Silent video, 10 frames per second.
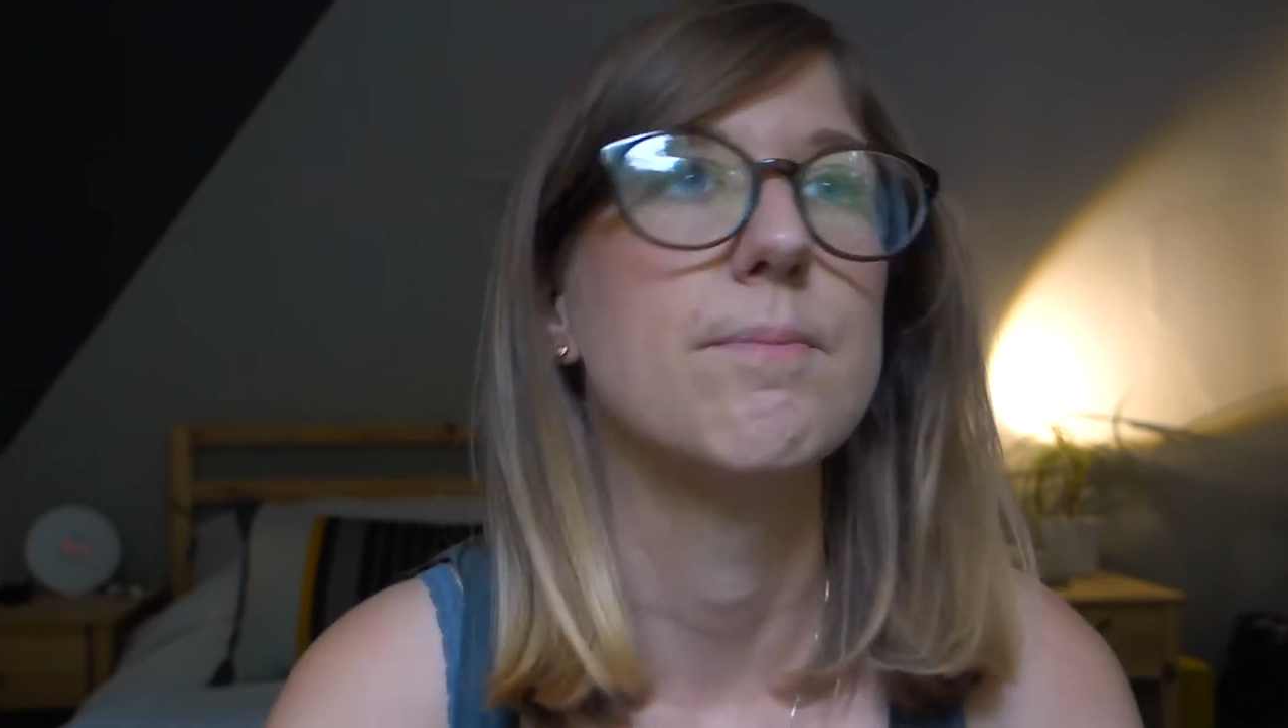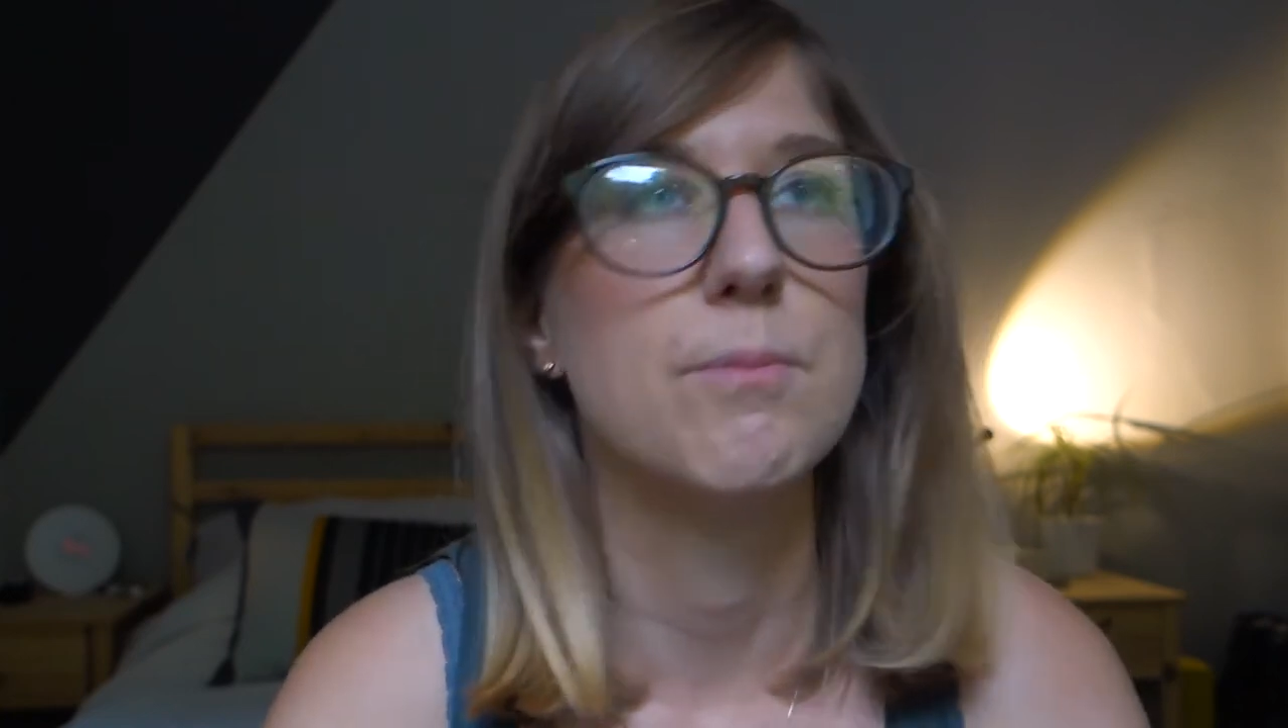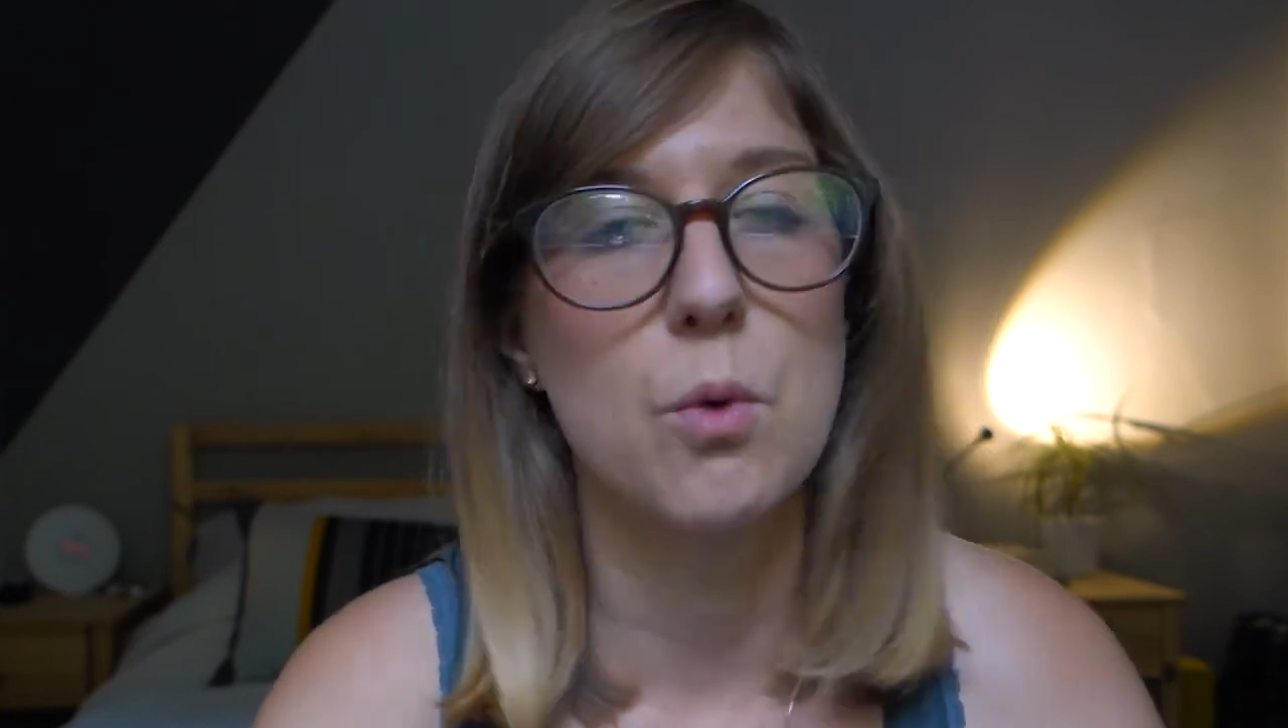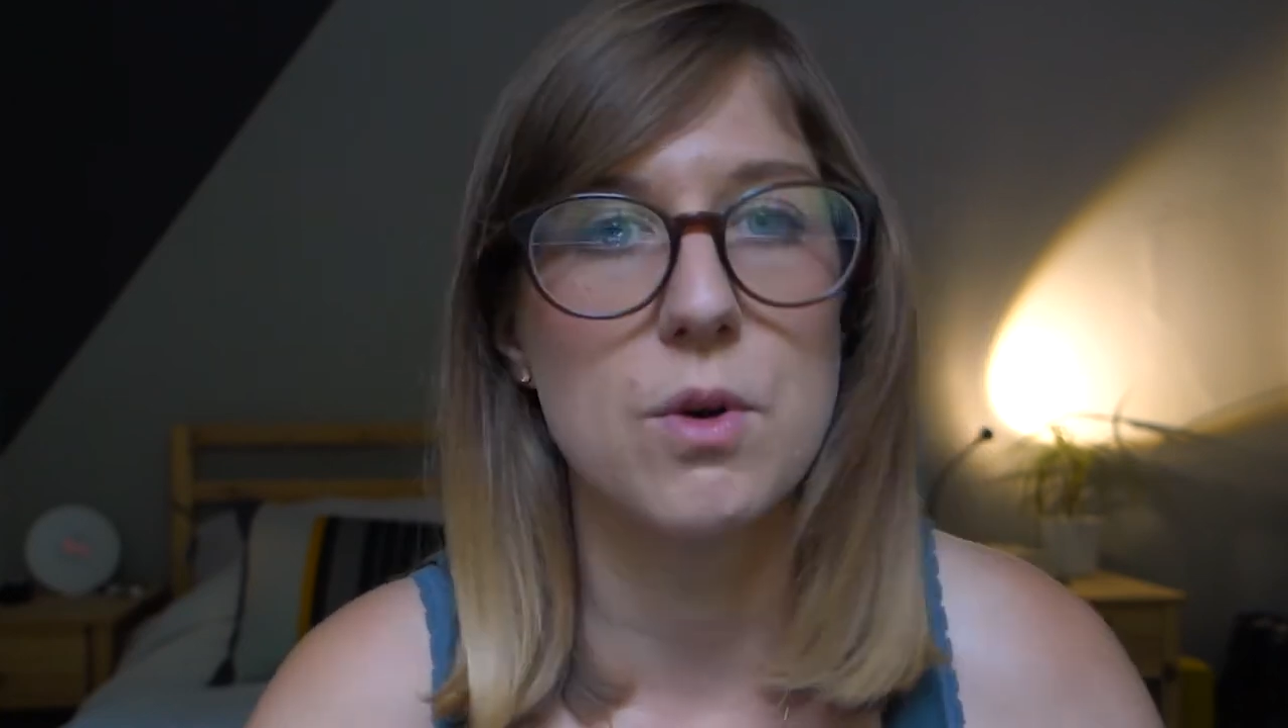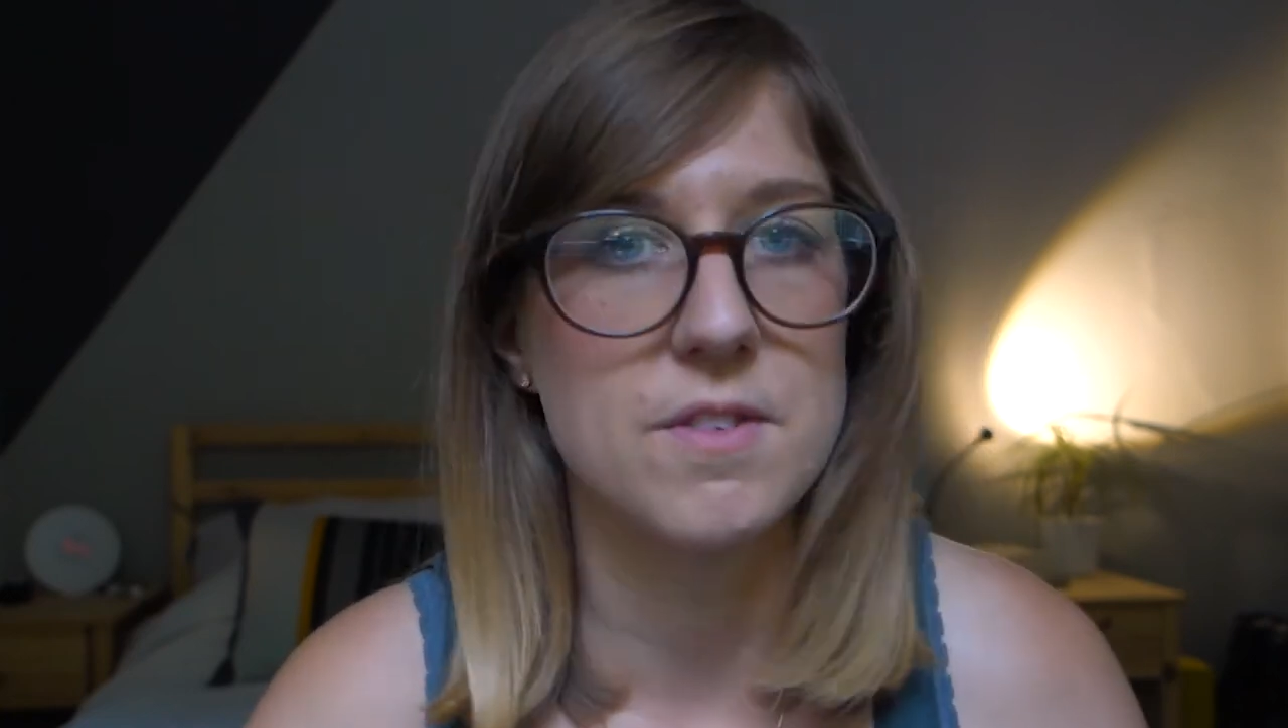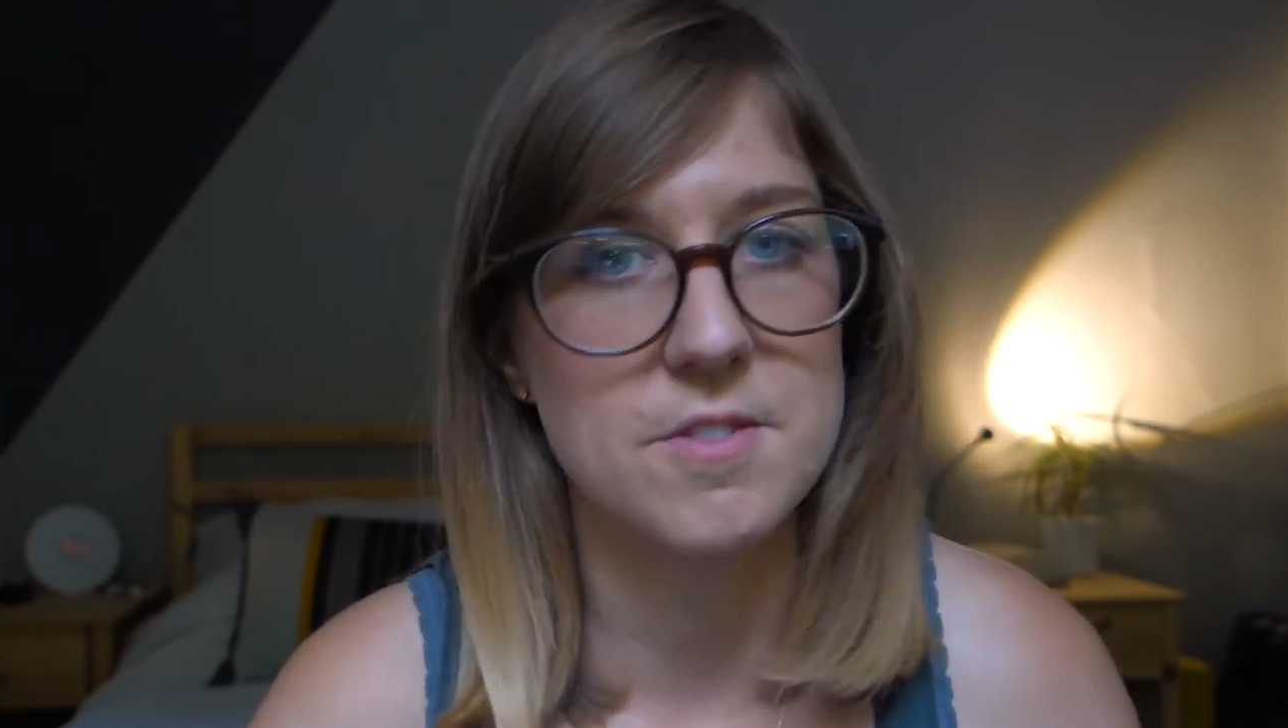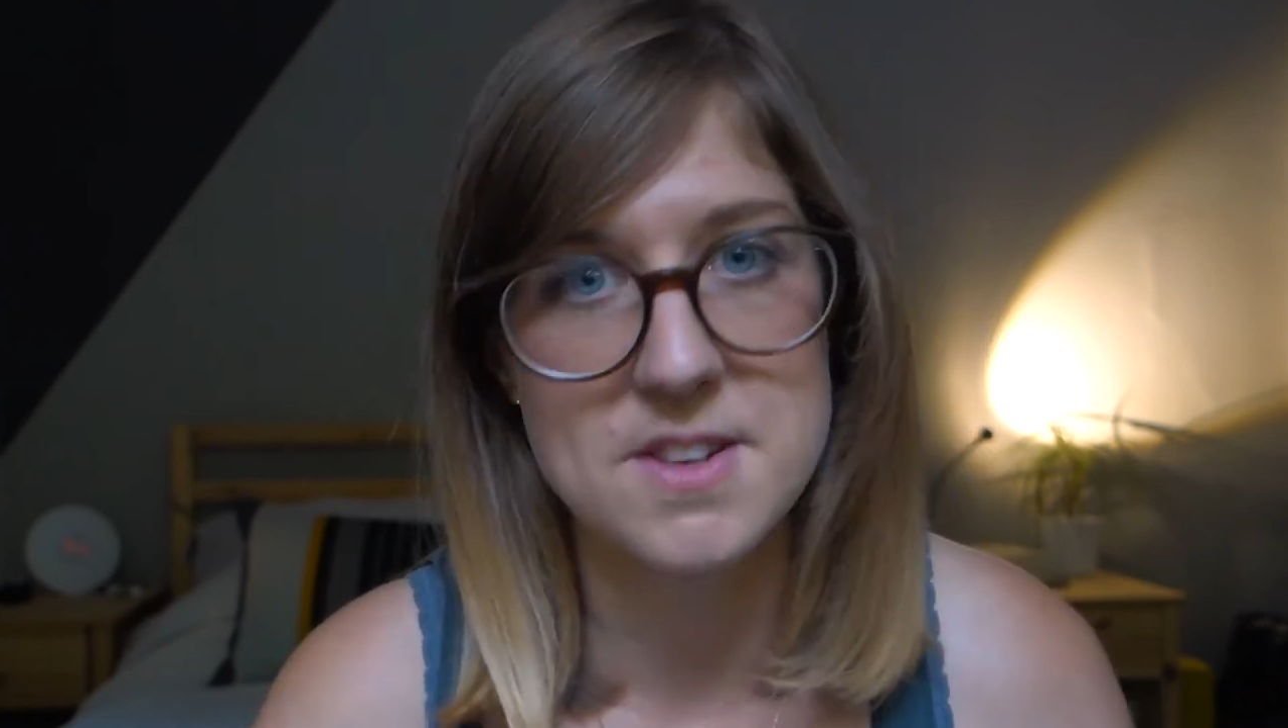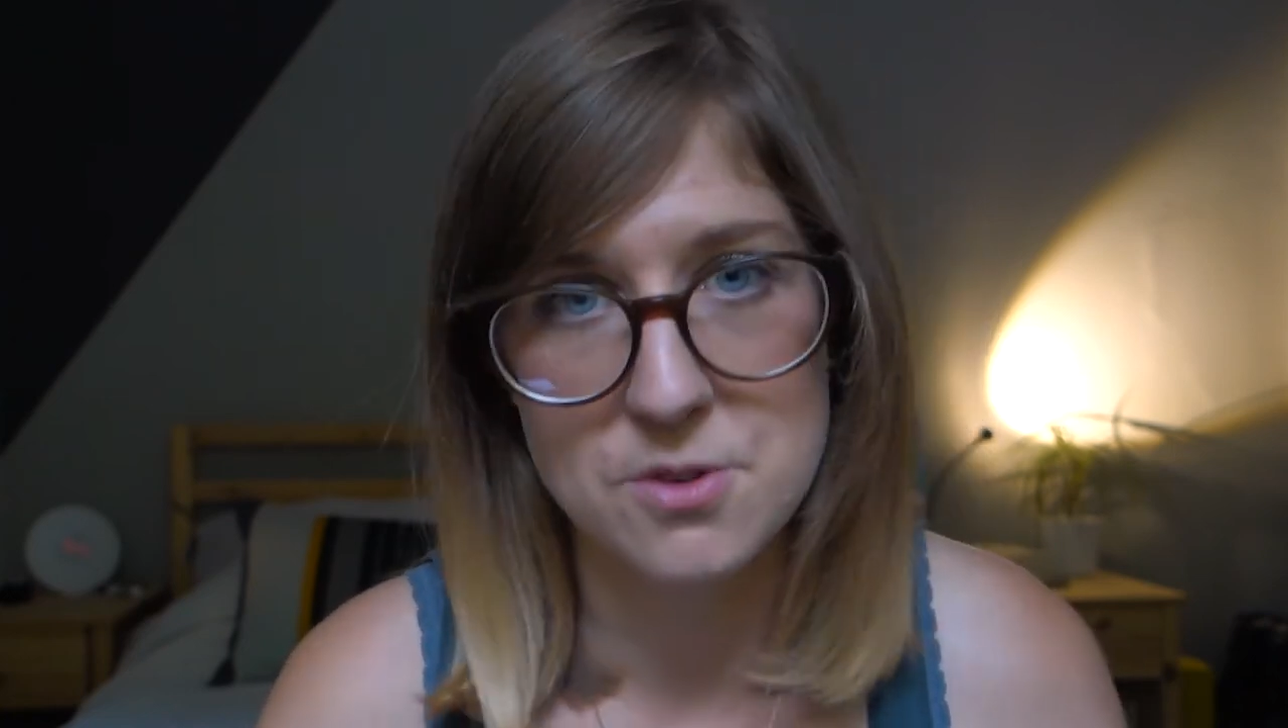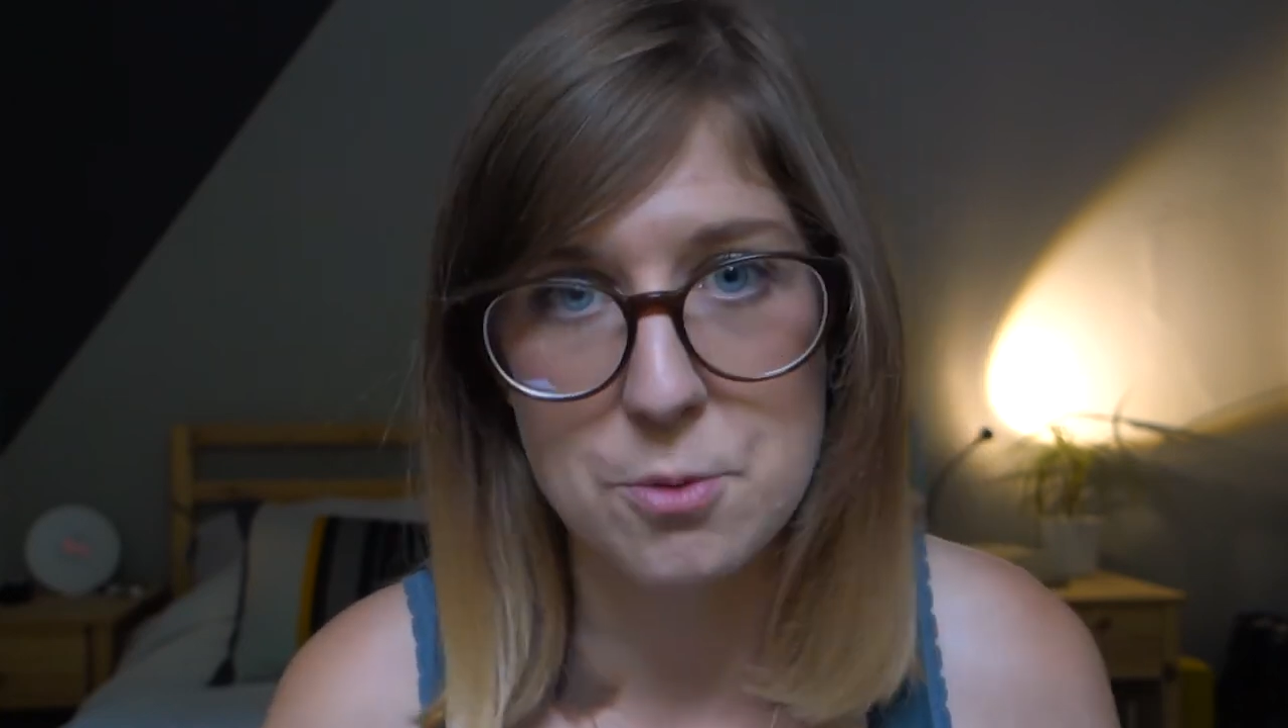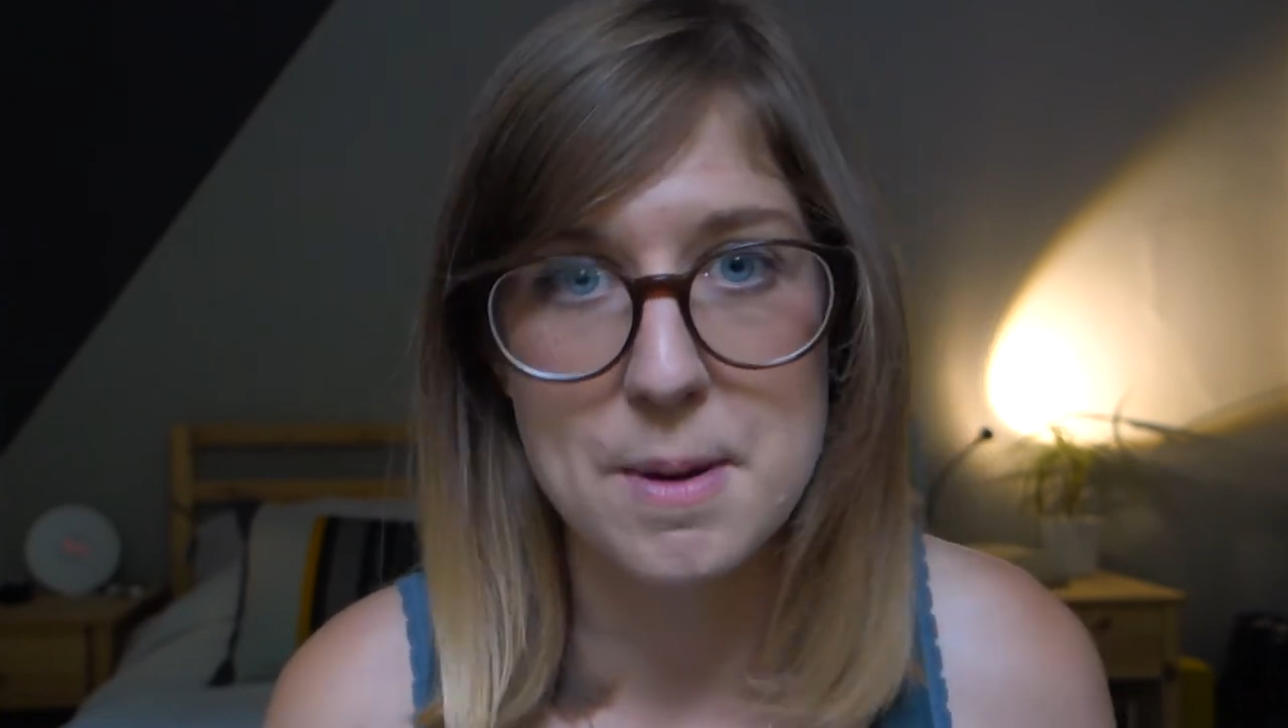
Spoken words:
all of the physical